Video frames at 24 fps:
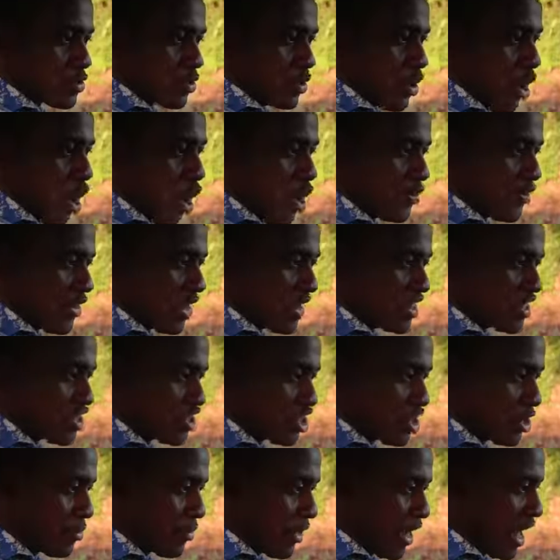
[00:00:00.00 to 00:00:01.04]
to Honda
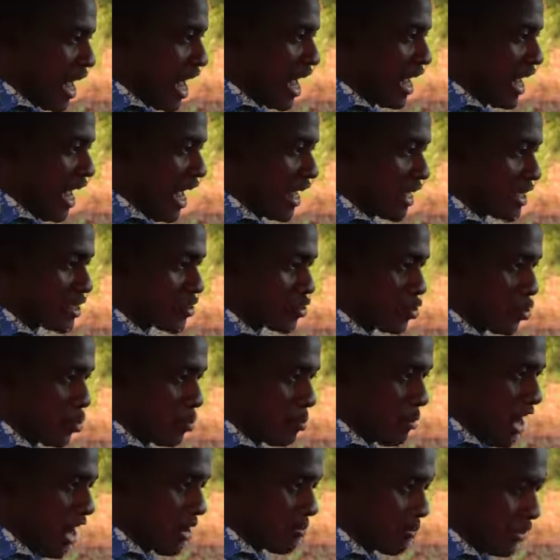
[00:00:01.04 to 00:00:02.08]
interior, I like it so
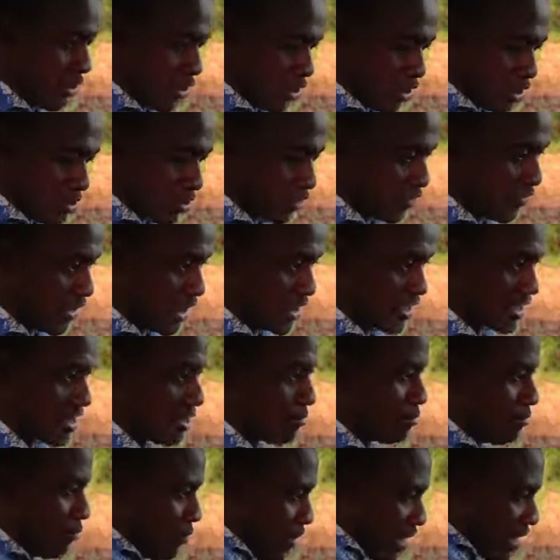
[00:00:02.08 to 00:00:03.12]
much because of the
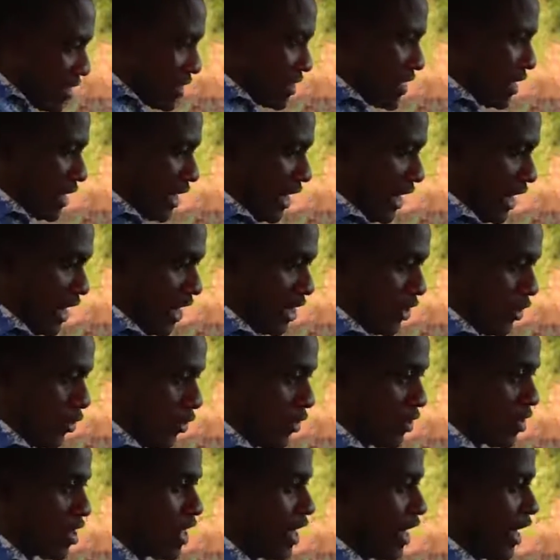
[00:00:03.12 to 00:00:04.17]
simplicity. You
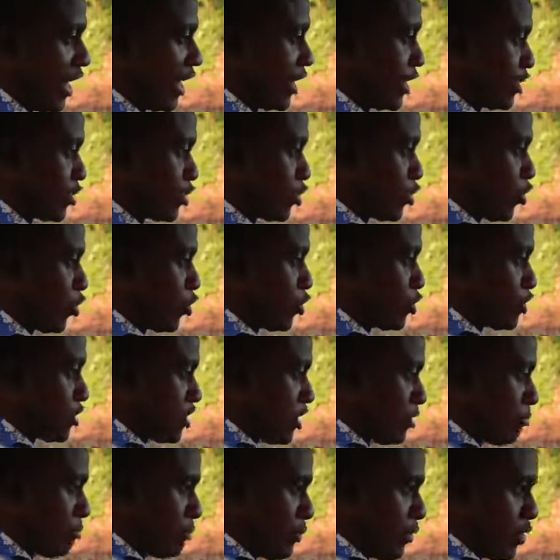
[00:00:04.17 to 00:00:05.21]
know, it is so
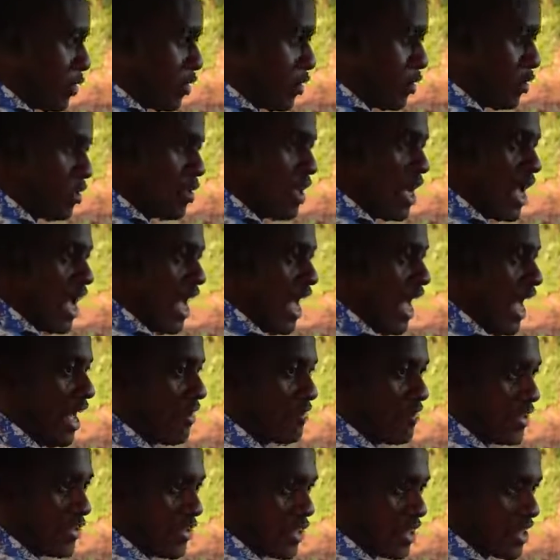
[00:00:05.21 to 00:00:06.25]
simple.
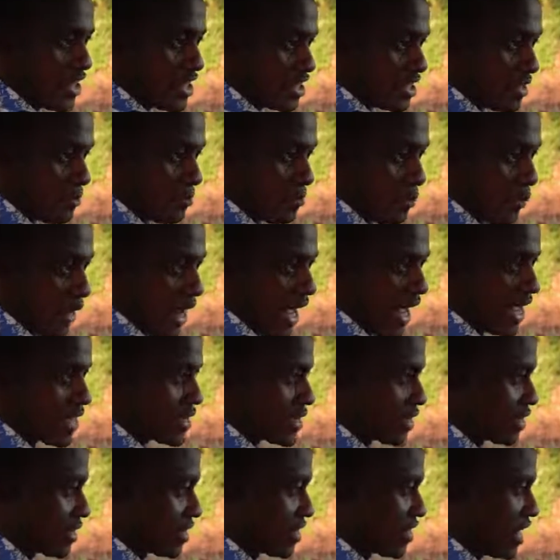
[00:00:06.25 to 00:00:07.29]
Everything is in place.
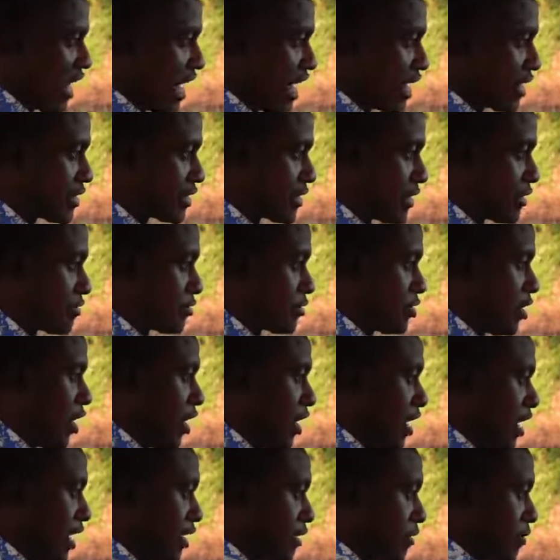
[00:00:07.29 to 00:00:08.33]
It's nice and
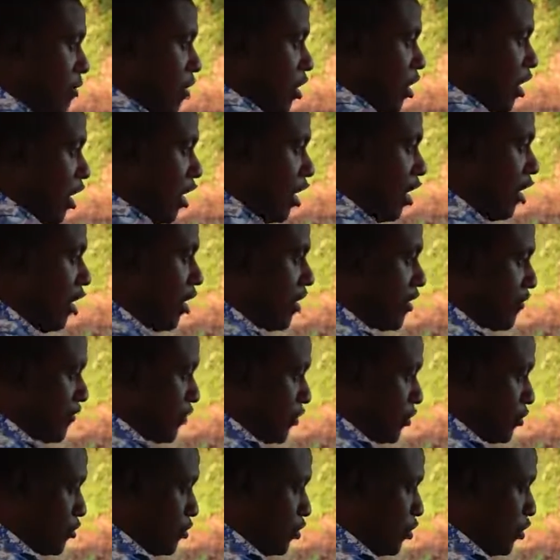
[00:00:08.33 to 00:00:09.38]
solid. If
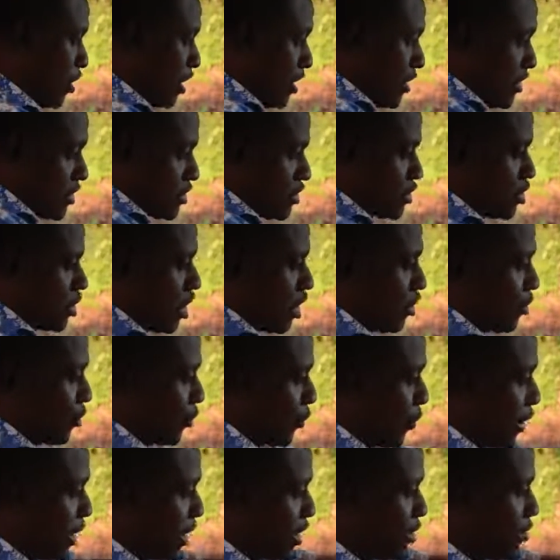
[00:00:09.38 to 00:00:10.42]
you look at the steering
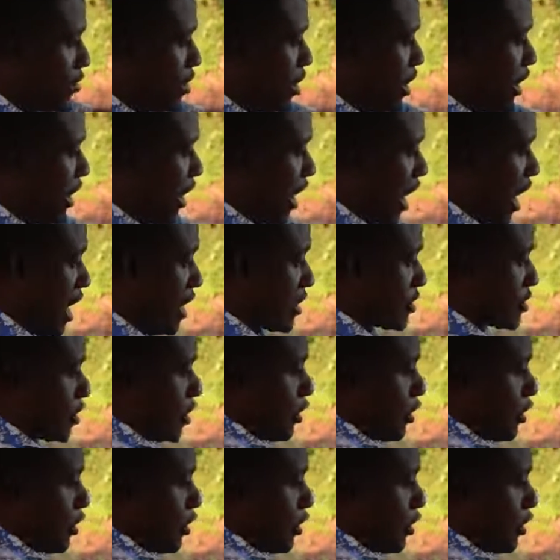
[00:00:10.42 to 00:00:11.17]
wheel, it has